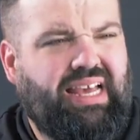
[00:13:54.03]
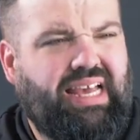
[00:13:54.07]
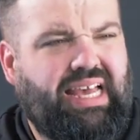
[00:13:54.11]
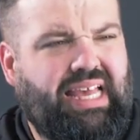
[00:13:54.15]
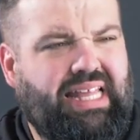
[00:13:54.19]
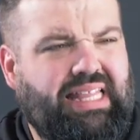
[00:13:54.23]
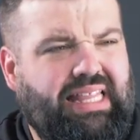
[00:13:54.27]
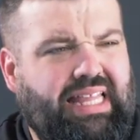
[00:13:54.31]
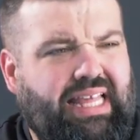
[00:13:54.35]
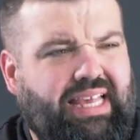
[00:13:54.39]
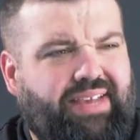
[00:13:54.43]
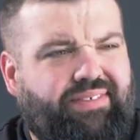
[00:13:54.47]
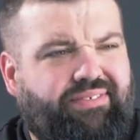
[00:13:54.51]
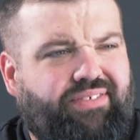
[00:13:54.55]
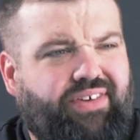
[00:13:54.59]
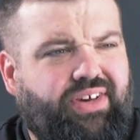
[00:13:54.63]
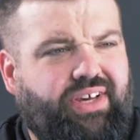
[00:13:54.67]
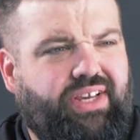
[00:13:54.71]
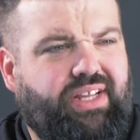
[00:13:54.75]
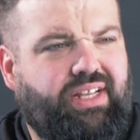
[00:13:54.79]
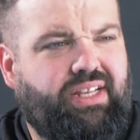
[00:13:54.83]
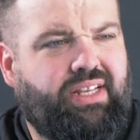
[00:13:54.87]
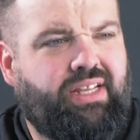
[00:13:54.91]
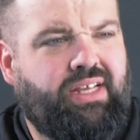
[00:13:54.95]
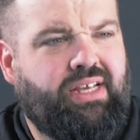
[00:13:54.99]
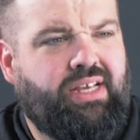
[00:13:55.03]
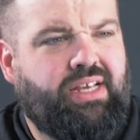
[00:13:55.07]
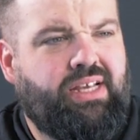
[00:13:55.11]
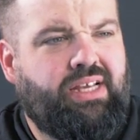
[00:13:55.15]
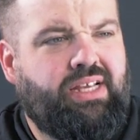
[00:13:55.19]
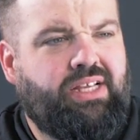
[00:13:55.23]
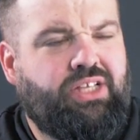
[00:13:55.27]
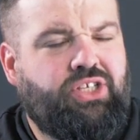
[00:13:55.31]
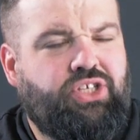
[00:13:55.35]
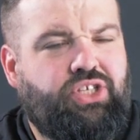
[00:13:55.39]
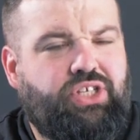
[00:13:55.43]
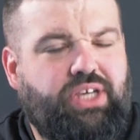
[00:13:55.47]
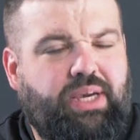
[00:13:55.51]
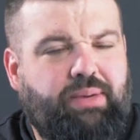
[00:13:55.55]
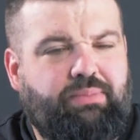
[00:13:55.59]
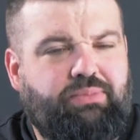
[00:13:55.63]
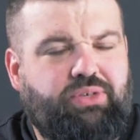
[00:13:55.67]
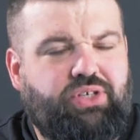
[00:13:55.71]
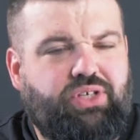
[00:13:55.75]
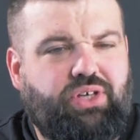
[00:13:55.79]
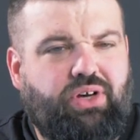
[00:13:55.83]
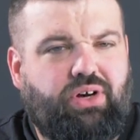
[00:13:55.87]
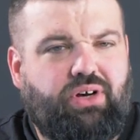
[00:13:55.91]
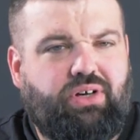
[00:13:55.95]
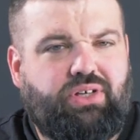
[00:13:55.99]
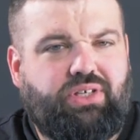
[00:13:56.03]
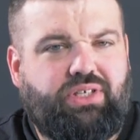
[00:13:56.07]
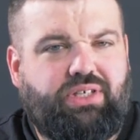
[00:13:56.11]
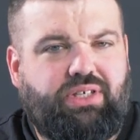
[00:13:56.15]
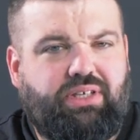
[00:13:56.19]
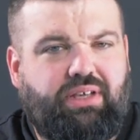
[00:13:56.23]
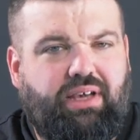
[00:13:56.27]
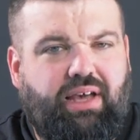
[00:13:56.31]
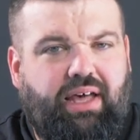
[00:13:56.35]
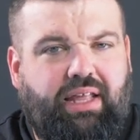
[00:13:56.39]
and like fucking gym socks,